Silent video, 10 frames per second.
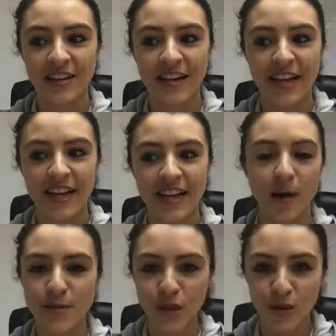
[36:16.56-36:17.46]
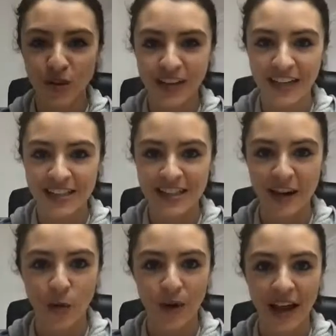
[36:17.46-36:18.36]
any obstacle that gets in
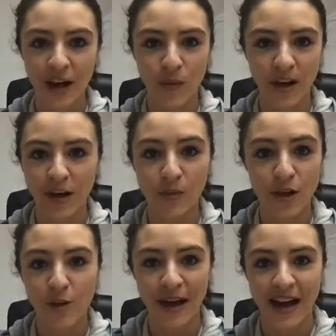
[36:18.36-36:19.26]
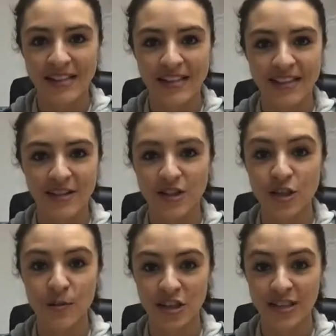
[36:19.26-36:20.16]
our way, we're going to blow past because there's too
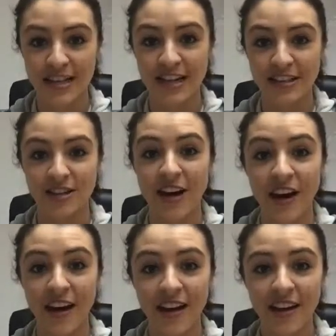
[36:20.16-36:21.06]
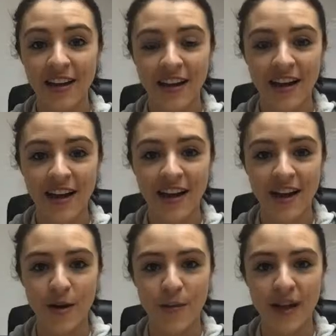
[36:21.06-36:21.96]
much at stake to not.
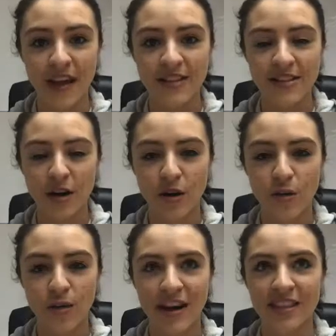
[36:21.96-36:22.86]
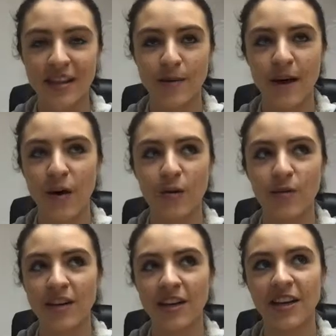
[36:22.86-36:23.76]
And so when I think about,
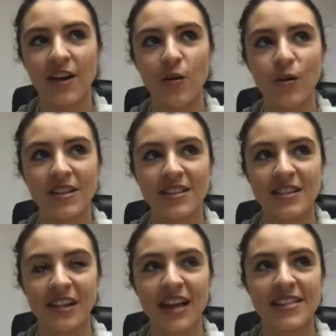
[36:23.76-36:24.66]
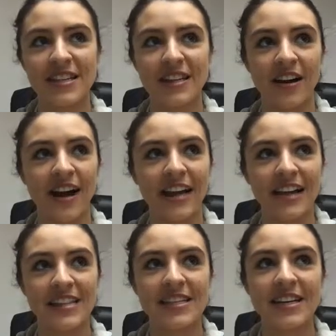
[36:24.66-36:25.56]
what's the lesson there, I
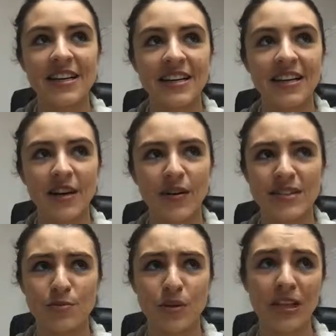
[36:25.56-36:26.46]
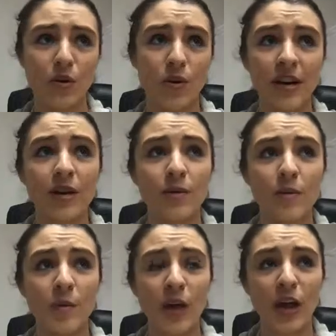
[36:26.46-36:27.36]
guess, it's really corny when
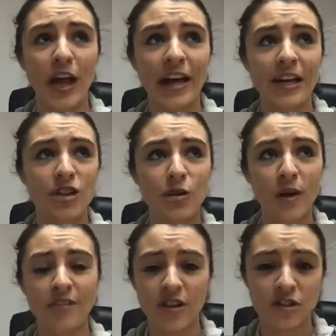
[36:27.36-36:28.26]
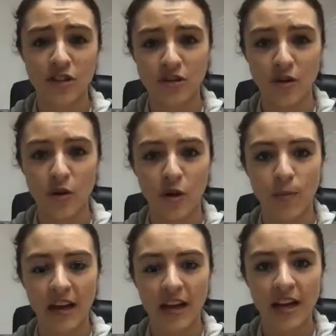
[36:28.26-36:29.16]
people are like, do what feeds your soul.
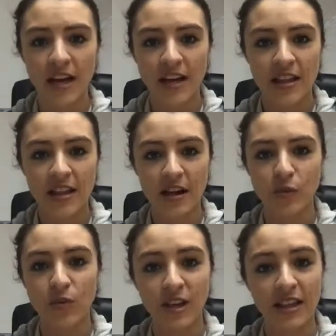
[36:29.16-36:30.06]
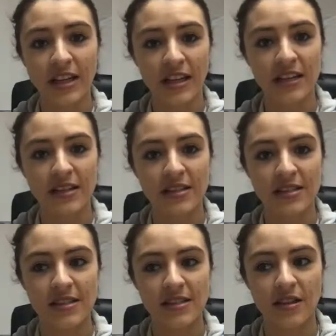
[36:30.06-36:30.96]
But there really
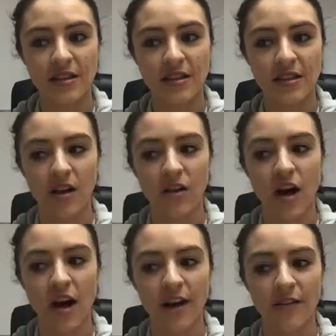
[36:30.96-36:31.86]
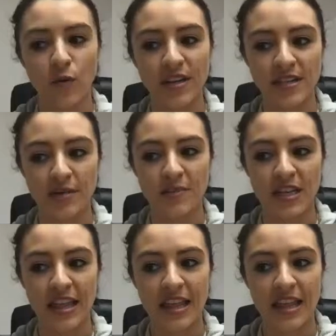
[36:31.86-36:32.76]
is a lot of wisdom to
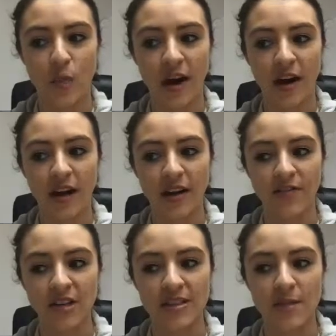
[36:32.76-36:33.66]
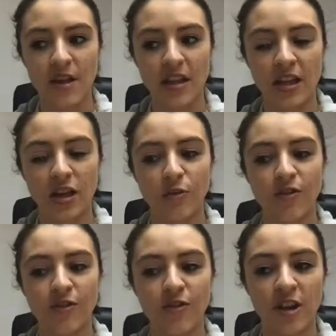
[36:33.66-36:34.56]
that, where if it's something that you
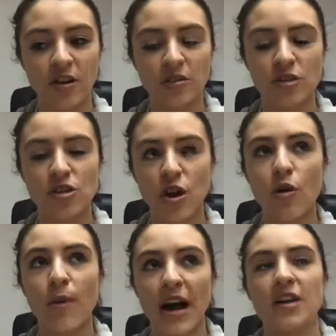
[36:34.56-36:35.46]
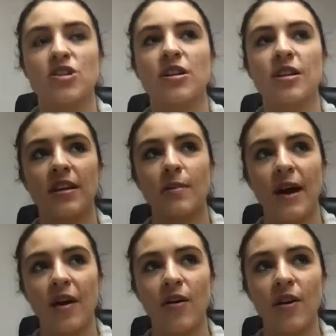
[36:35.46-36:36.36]
feel so passionately
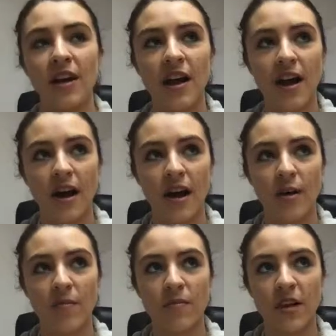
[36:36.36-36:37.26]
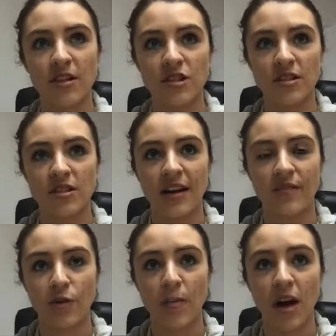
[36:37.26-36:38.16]
about, it's just kind of
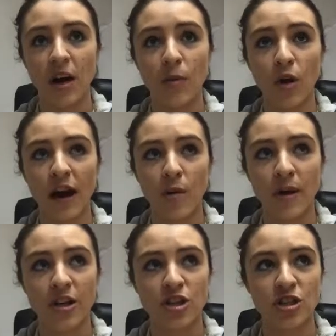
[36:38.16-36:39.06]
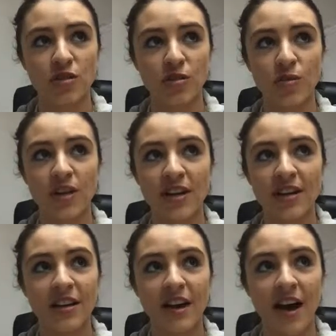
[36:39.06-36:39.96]
remarkable how much you
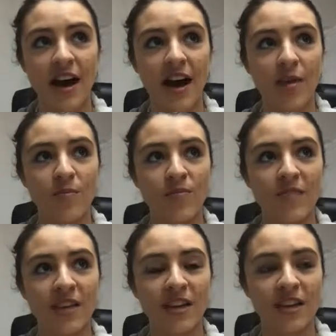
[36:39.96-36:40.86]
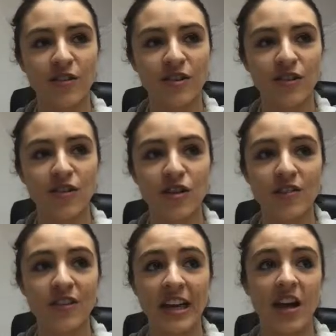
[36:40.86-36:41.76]
don't
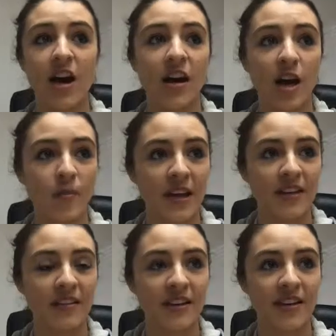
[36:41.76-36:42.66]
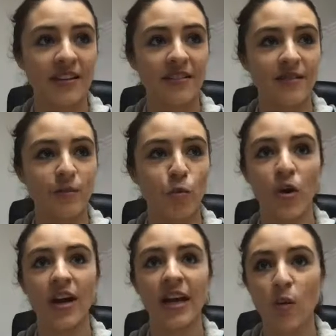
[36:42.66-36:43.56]
even get caught up in
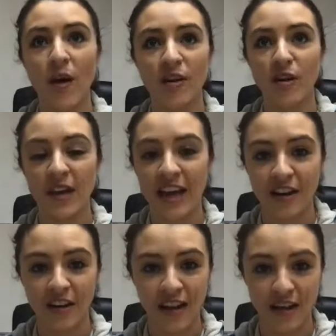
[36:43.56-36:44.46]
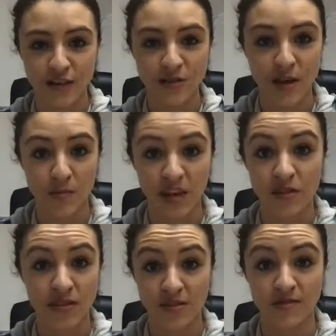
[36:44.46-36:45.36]
worrying whether you can or can't do something. You
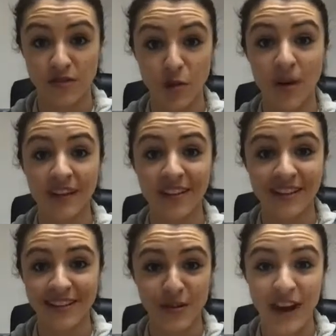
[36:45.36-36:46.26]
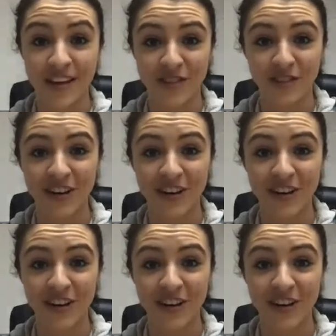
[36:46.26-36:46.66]
just do it because you have to.